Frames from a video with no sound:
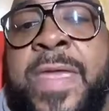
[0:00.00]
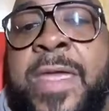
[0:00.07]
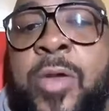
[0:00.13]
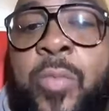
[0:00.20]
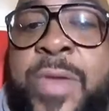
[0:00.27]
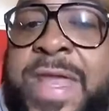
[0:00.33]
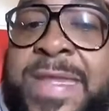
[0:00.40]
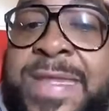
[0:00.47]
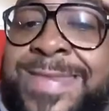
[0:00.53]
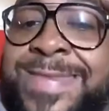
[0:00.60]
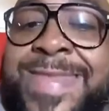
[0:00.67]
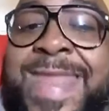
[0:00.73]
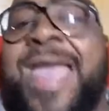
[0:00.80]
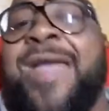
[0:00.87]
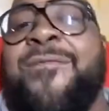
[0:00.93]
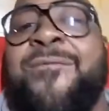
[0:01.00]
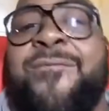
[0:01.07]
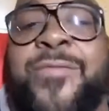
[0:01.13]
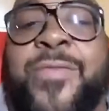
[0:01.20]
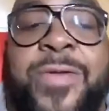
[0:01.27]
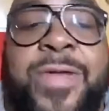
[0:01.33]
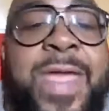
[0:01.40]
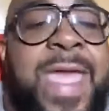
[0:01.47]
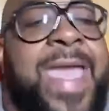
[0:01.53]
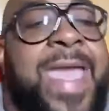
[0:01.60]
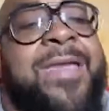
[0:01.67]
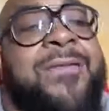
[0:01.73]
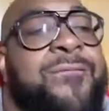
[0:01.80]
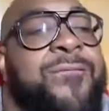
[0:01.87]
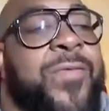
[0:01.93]
we never,
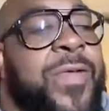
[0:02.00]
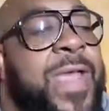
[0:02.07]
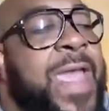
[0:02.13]
ever,